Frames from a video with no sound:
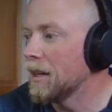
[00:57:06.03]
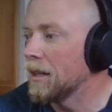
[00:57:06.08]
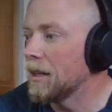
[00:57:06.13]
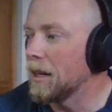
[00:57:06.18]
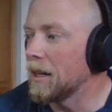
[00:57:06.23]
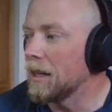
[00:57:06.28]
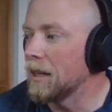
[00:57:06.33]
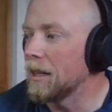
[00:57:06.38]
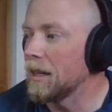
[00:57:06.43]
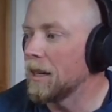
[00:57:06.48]

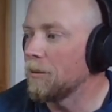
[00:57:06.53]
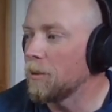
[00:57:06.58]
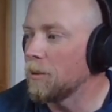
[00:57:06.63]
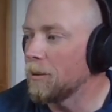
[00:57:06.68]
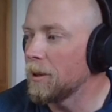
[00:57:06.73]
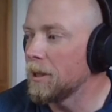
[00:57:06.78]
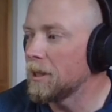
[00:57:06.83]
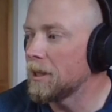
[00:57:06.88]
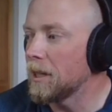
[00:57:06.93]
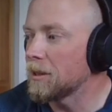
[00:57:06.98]
Uh, have we
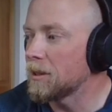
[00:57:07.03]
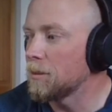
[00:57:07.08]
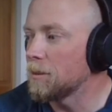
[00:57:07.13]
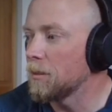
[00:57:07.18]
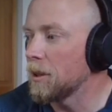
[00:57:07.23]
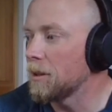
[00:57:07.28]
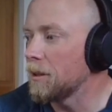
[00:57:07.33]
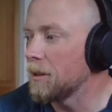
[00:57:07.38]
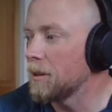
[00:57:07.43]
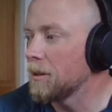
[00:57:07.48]
reached out to
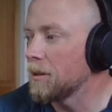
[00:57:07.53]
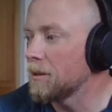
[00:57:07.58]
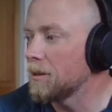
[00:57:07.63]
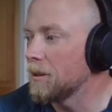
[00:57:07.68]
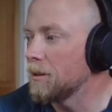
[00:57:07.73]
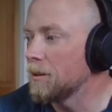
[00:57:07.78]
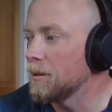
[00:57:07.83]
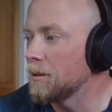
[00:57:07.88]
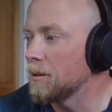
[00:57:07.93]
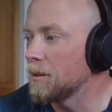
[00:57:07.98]
Mother Earth
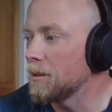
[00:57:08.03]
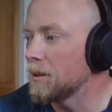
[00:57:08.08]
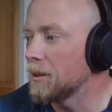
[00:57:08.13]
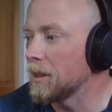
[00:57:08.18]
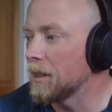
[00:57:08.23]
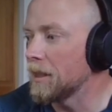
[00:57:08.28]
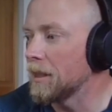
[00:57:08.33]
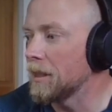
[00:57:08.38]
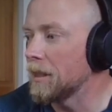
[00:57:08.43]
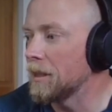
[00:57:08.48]
News?
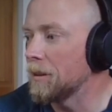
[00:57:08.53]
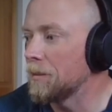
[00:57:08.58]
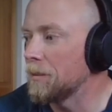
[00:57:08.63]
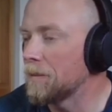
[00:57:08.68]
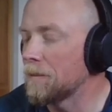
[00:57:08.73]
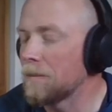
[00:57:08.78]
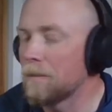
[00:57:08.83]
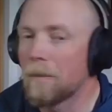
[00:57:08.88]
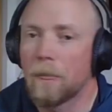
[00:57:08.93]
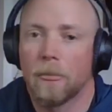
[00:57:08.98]

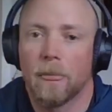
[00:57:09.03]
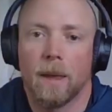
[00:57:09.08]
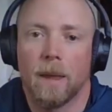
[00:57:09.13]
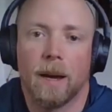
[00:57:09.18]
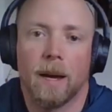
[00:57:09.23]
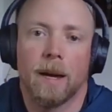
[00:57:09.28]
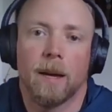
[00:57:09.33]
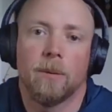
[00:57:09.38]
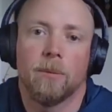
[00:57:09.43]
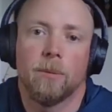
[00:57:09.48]
Um,
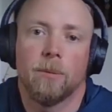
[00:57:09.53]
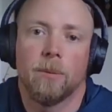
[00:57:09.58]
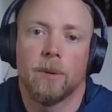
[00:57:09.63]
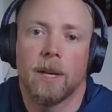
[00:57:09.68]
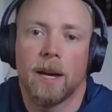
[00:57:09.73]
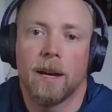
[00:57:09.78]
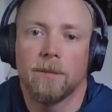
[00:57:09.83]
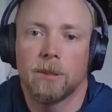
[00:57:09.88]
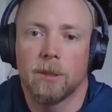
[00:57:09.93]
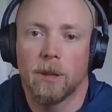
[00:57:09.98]
uh, we
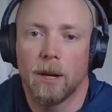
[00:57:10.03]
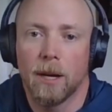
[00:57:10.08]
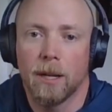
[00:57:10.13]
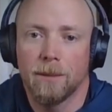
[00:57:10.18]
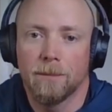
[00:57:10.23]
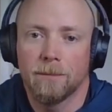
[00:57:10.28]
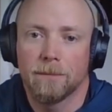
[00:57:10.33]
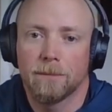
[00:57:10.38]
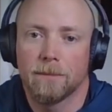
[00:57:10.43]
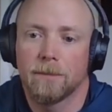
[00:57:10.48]
have tried,
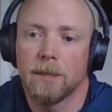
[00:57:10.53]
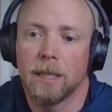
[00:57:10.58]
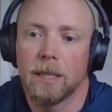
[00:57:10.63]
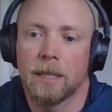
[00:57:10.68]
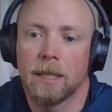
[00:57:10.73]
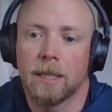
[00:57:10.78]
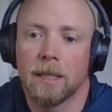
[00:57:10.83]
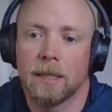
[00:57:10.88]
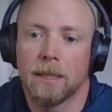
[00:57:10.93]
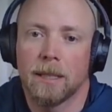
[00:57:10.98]

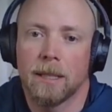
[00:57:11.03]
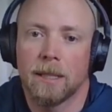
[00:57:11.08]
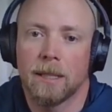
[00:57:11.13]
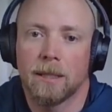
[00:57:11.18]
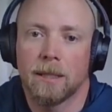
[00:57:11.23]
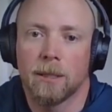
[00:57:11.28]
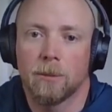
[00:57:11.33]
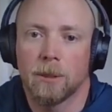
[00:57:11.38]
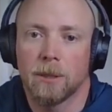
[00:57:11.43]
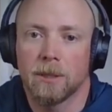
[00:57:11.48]
and I
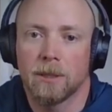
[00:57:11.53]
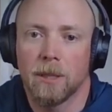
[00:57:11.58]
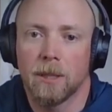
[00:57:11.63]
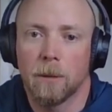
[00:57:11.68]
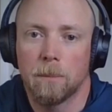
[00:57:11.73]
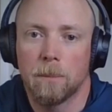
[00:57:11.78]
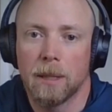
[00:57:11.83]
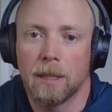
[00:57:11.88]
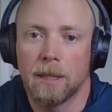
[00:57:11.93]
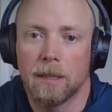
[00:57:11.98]
think we're just
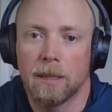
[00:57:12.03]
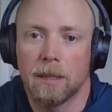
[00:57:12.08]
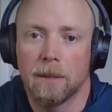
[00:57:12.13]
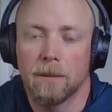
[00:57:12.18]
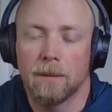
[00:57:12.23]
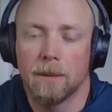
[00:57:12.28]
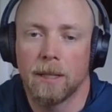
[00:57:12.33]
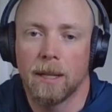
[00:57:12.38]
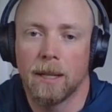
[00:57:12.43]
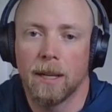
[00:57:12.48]
not big enough.
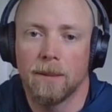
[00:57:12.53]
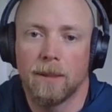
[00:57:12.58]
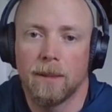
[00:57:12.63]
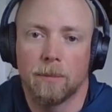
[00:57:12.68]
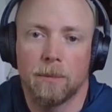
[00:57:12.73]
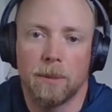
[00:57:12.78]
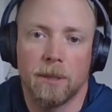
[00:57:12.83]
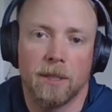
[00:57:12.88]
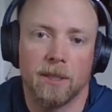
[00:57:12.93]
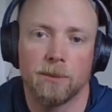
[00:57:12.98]
And I
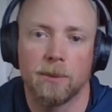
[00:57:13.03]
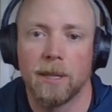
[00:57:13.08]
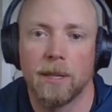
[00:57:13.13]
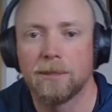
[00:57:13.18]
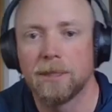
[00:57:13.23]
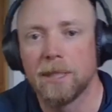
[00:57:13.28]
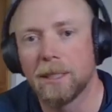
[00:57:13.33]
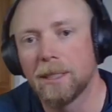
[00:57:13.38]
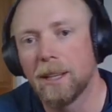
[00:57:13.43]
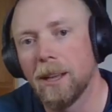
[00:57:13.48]
think because we have
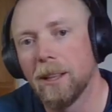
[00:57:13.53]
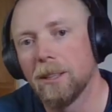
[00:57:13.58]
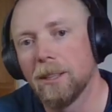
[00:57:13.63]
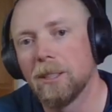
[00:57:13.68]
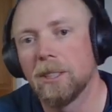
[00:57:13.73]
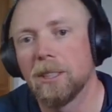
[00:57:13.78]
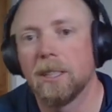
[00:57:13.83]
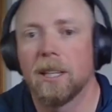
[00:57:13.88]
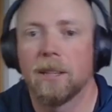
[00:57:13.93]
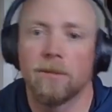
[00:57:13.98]

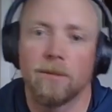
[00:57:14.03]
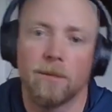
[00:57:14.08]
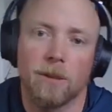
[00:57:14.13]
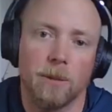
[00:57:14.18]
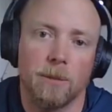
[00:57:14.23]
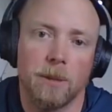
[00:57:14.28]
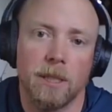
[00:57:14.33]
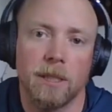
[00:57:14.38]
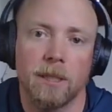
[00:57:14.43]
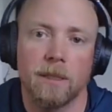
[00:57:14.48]
technology and
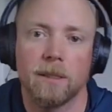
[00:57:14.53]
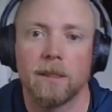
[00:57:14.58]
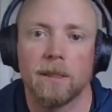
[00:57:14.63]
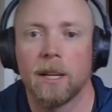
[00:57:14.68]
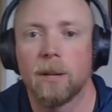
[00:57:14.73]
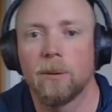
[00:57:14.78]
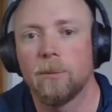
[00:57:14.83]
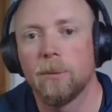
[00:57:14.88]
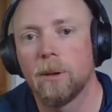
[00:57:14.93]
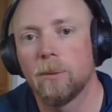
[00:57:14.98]
farming,
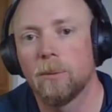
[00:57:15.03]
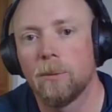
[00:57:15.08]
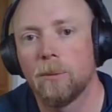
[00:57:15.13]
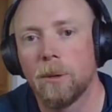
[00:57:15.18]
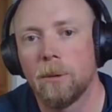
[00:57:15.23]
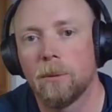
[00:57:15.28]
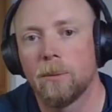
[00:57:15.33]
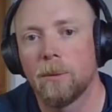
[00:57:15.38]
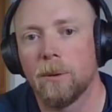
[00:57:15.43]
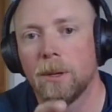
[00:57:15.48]
like we're we,
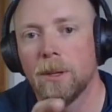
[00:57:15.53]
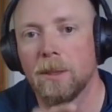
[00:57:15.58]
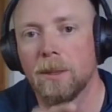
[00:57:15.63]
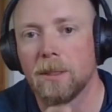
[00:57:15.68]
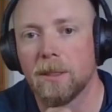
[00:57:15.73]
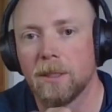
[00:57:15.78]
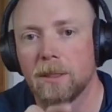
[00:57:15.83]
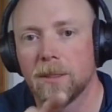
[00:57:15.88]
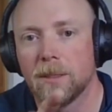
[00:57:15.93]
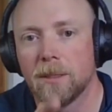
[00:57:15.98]
are we are in
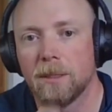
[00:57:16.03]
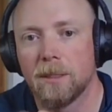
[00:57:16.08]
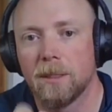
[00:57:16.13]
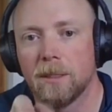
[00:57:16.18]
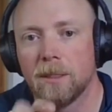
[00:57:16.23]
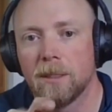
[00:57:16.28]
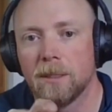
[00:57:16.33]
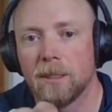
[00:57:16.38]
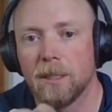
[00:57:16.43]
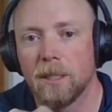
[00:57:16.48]
this
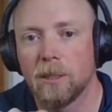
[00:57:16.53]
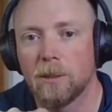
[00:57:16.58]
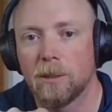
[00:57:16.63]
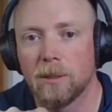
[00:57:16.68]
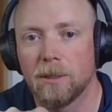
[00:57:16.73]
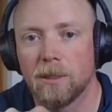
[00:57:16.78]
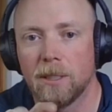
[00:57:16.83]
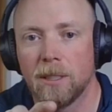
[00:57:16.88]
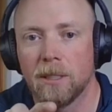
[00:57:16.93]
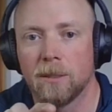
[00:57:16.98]
this
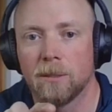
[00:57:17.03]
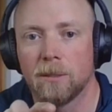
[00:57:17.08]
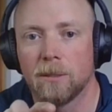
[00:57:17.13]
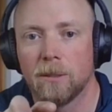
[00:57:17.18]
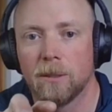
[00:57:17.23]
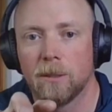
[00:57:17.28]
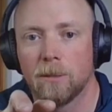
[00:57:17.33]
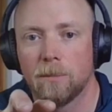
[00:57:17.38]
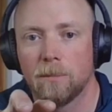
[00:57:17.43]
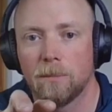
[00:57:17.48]
interesting
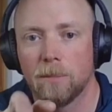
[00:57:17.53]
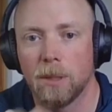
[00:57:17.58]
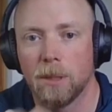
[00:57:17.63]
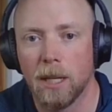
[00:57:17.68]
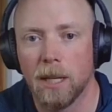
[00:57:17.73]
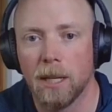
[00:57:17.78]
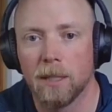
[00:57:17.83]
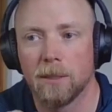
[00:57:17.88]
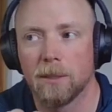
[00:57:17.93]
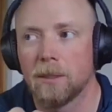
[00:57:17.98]

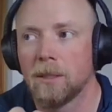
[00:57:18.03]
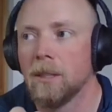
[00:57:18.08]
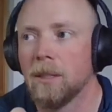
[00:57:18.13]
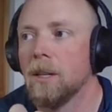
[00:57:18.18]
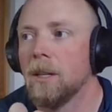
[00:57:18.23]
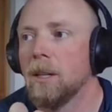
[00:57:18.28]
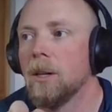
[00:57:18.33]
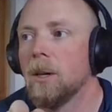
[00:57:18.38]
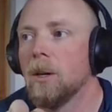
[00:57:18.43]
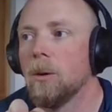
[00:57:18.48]
place
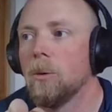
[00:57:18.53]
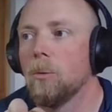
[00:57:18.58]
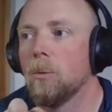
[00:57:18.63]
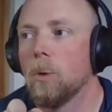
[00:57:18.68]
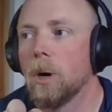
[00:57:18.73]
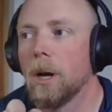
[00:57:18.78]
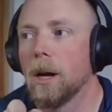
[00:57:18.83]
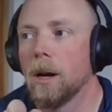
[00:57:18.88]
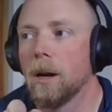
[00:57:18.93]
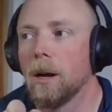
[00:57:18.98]

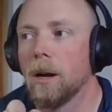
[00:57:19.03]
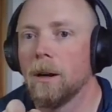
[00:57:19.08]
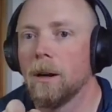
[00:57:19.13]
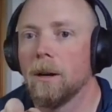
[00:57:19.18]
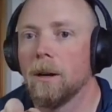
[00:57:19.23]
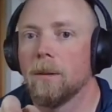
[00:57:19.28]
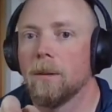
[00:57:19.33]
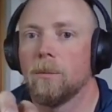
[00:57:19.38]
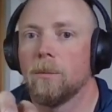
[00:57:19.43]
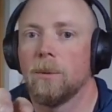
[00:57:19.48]

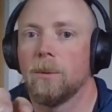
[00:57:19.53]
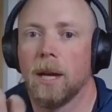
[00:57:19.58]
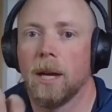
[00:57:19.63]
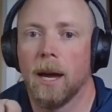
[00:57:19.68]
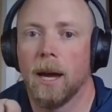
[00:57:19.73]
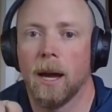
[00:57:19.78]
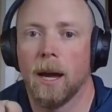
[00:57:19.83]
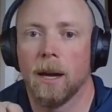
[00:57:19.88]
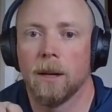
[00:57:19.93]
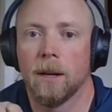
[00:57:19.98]
where we
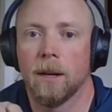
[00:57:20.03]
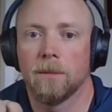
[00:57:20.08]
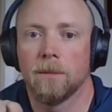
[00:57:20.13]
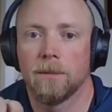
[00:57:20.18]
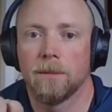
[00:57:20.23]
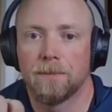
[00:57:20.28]
have